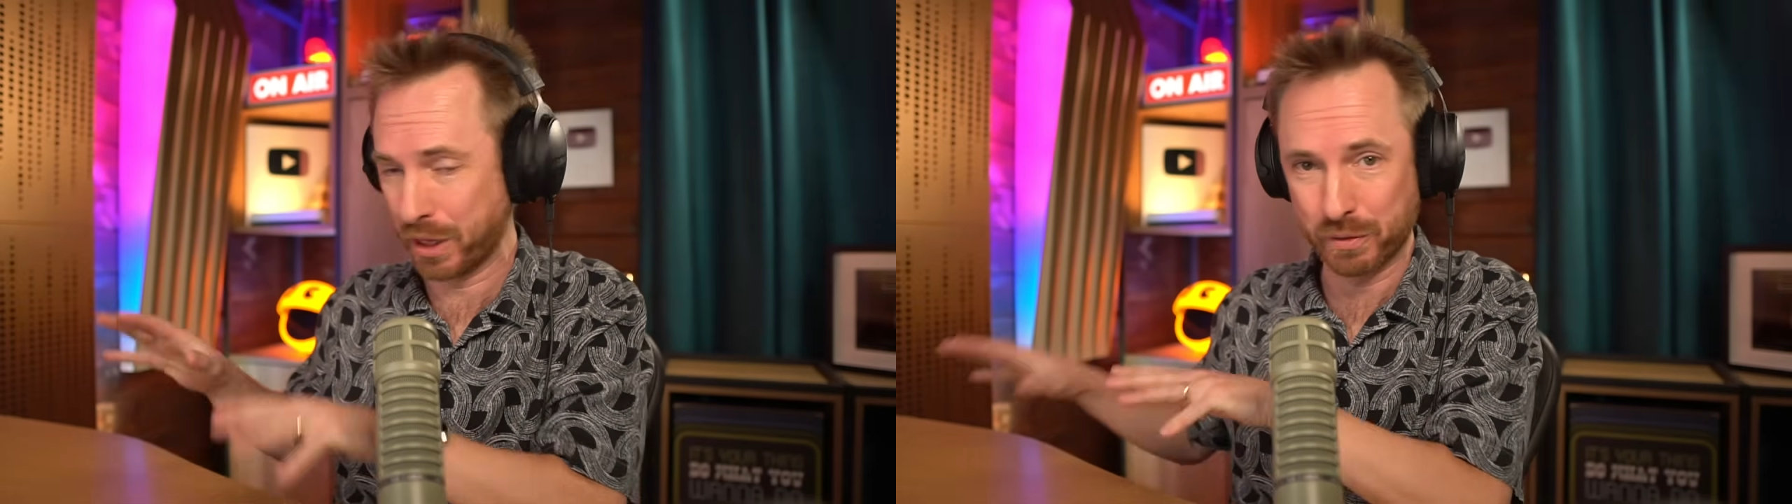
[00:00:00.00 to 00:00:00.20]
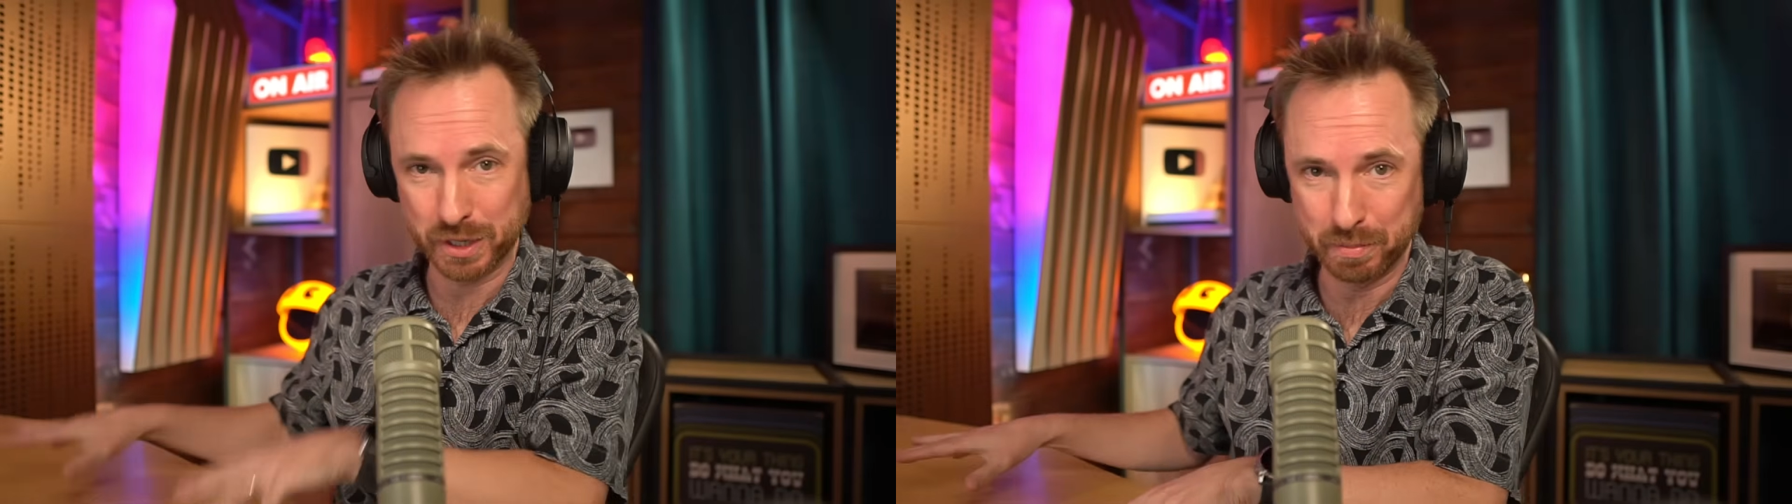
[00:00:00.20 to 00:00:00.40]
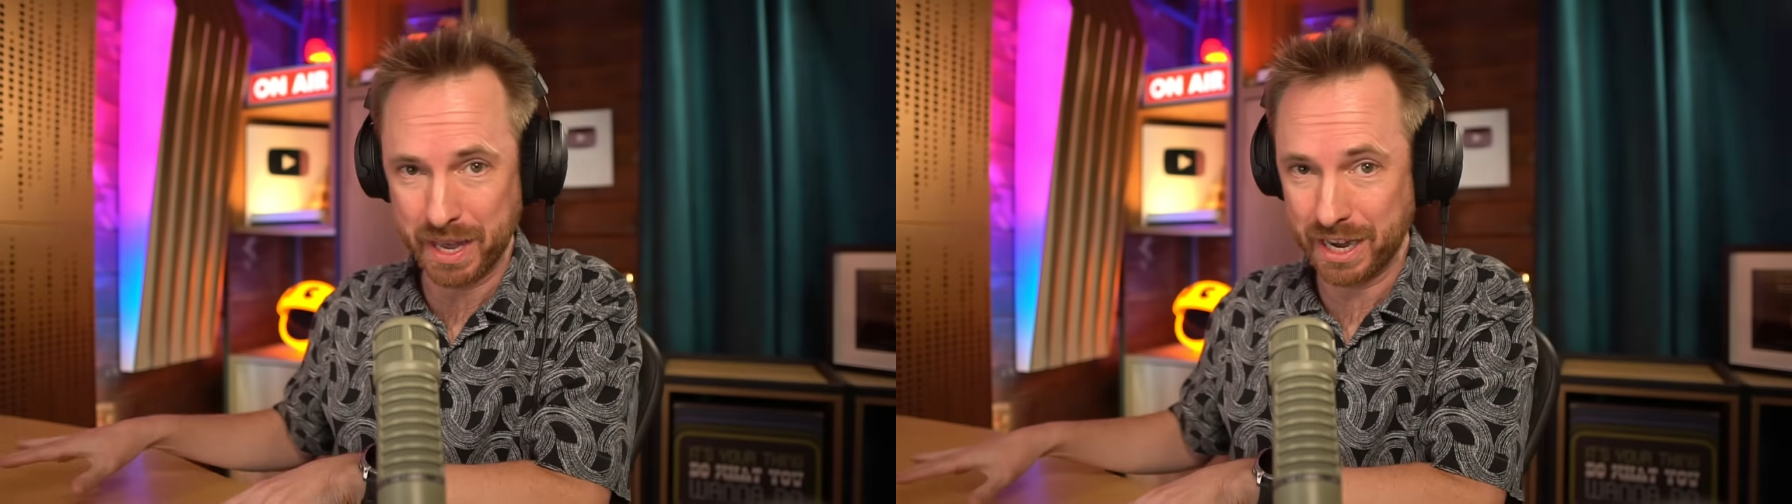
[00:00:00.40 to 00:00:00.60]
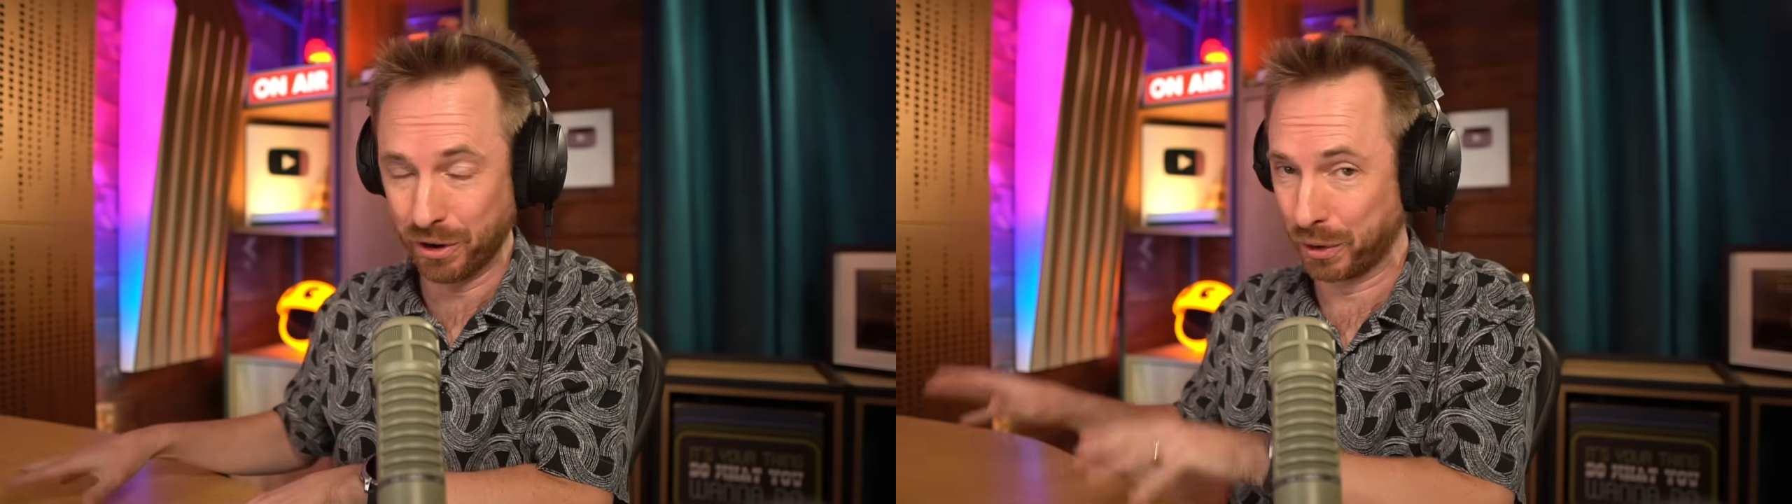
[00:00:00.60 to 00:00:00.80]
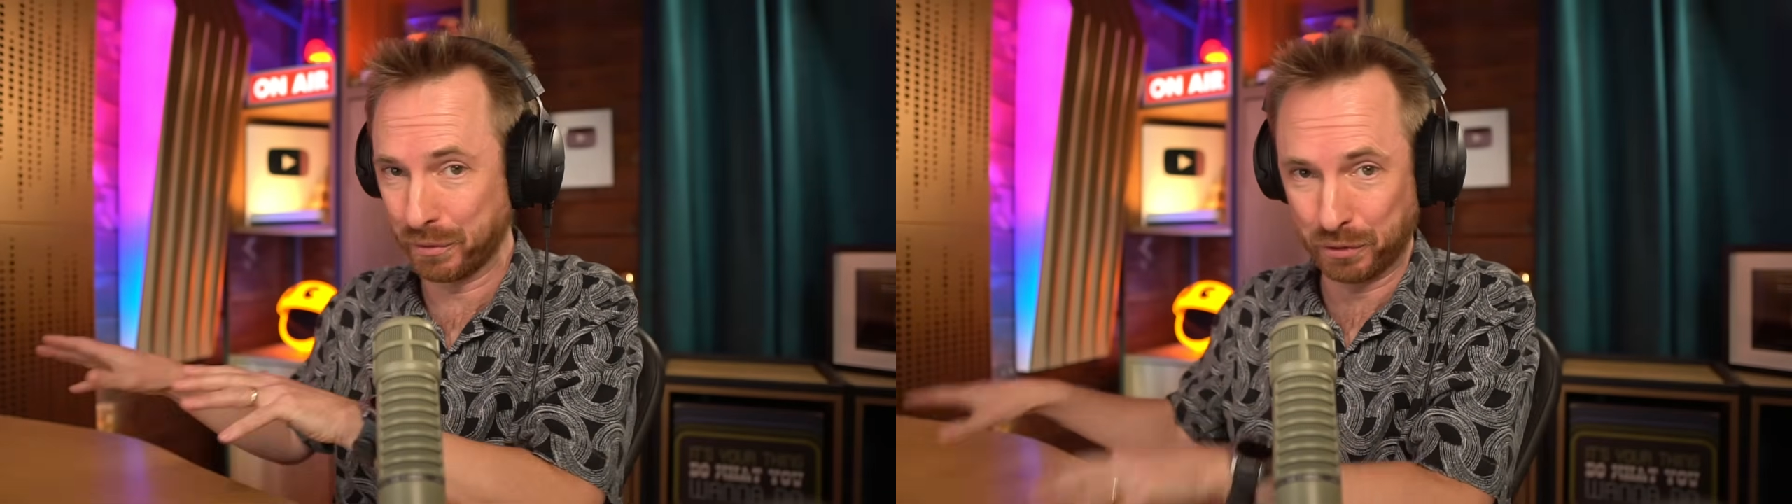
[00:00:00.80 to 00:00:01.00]
whether it's
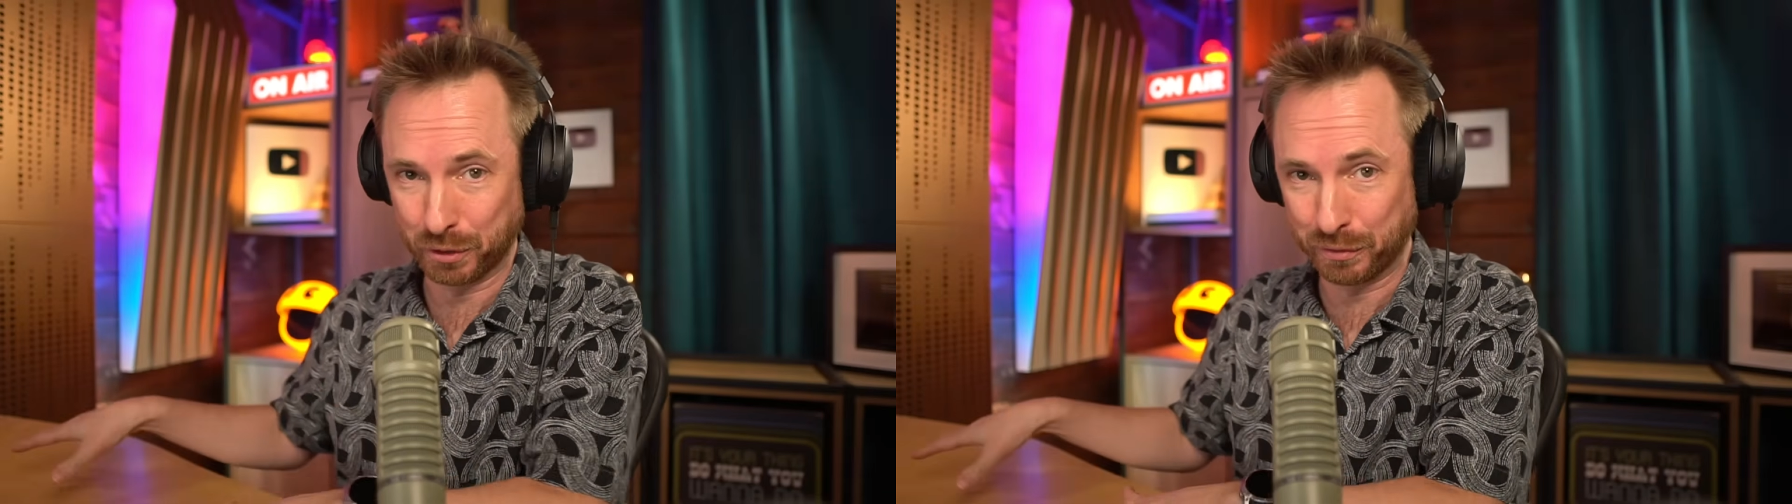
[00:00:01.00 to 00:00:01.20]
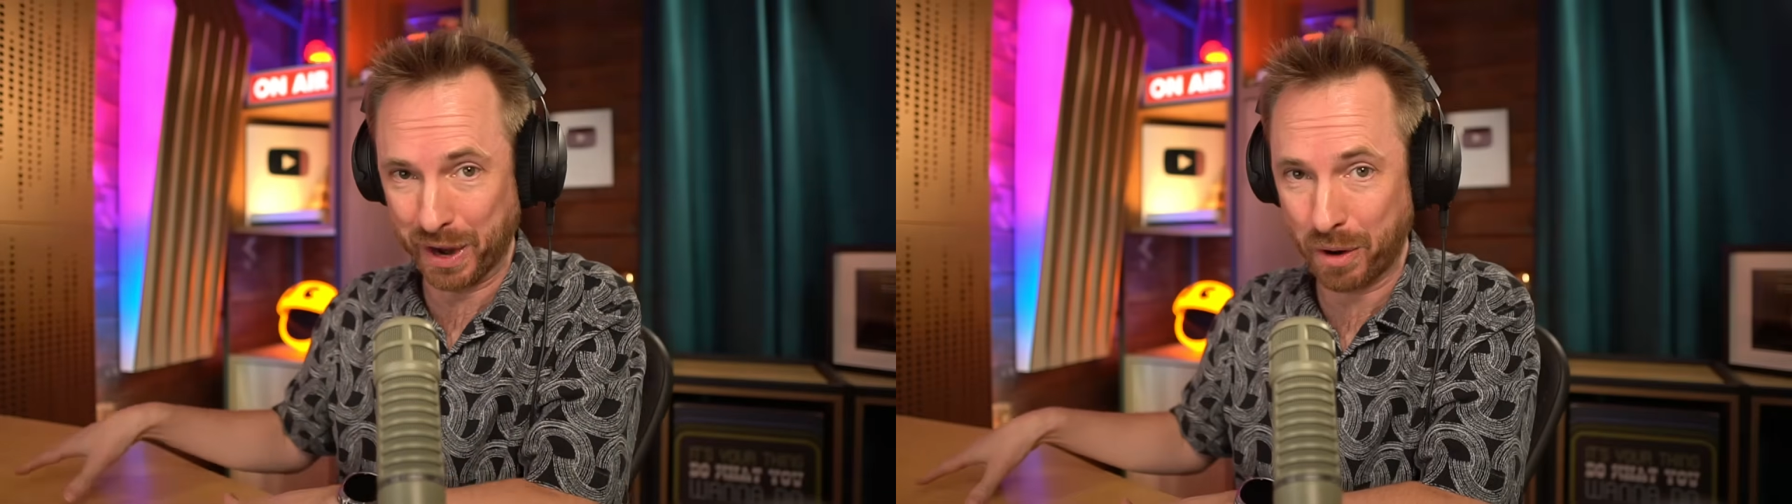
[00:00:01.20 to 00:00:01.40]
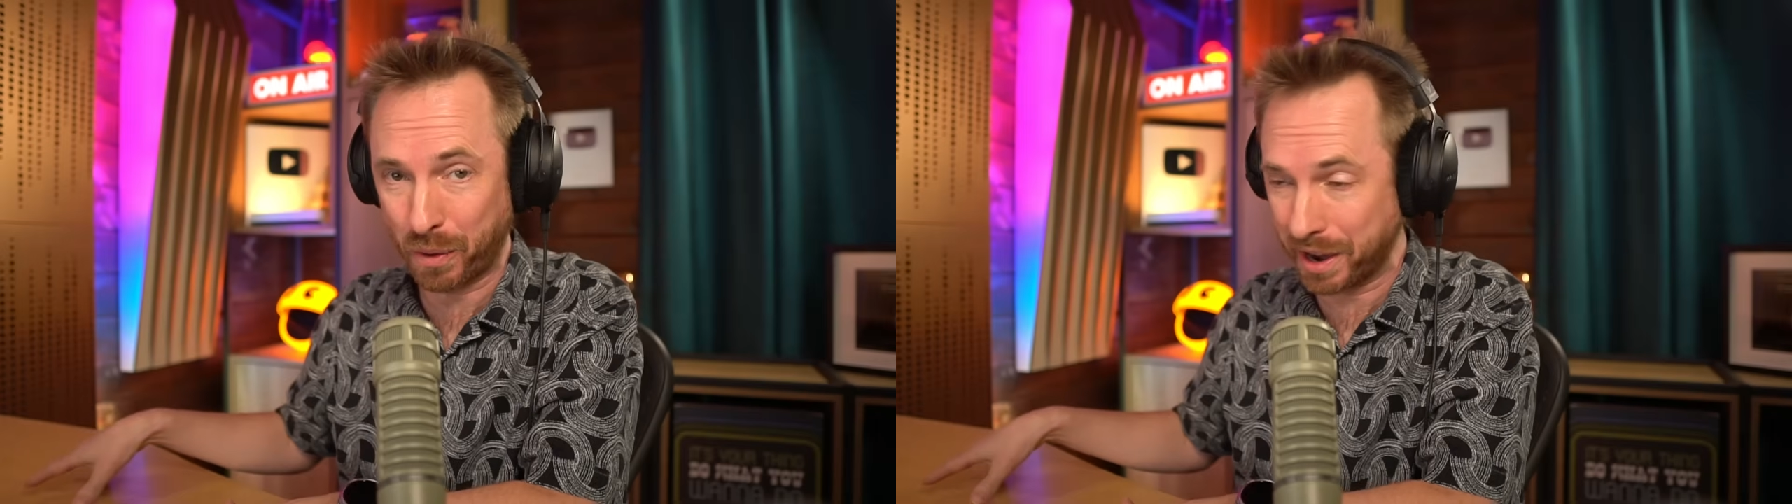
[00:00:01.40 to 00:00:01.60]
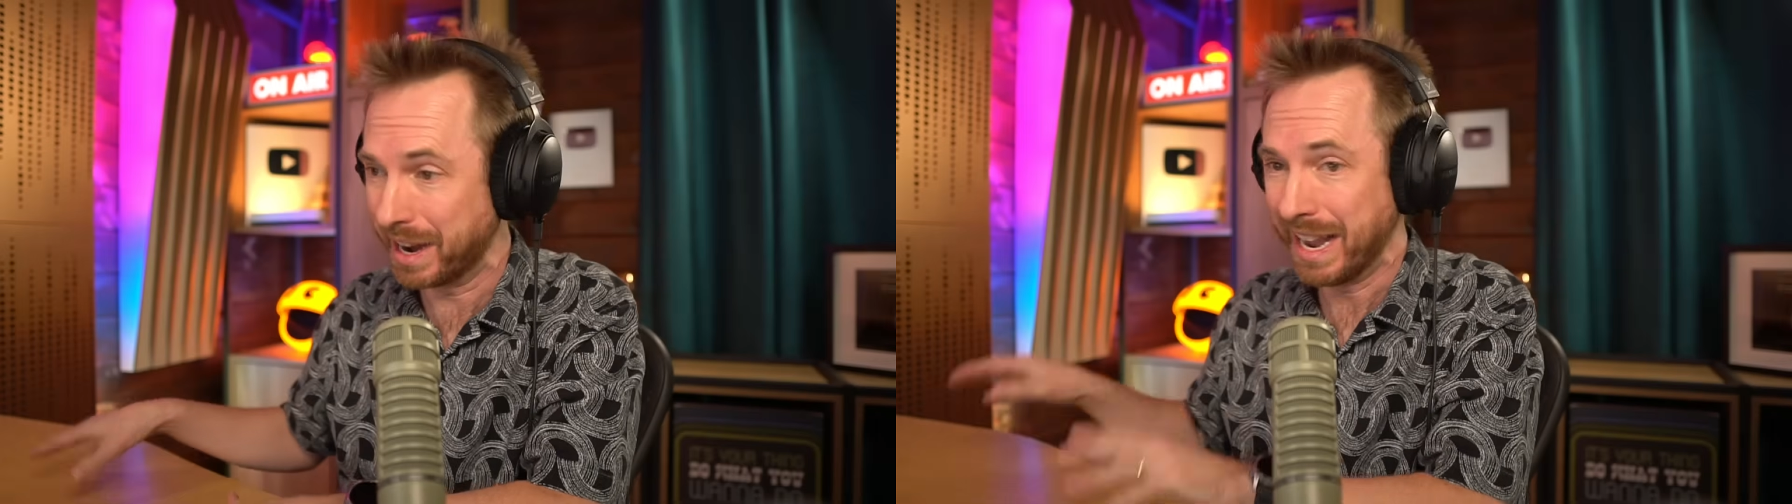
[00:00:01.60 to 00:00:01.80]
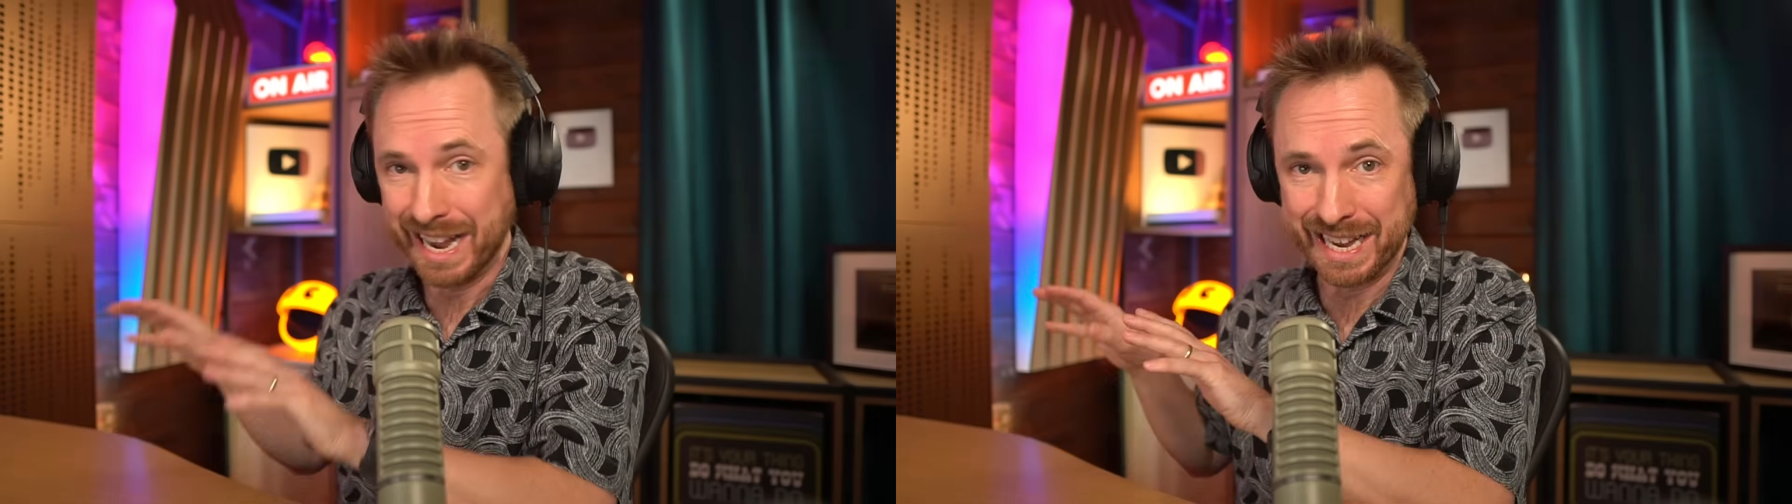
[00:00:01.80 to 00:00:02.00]
mini or the full fat one,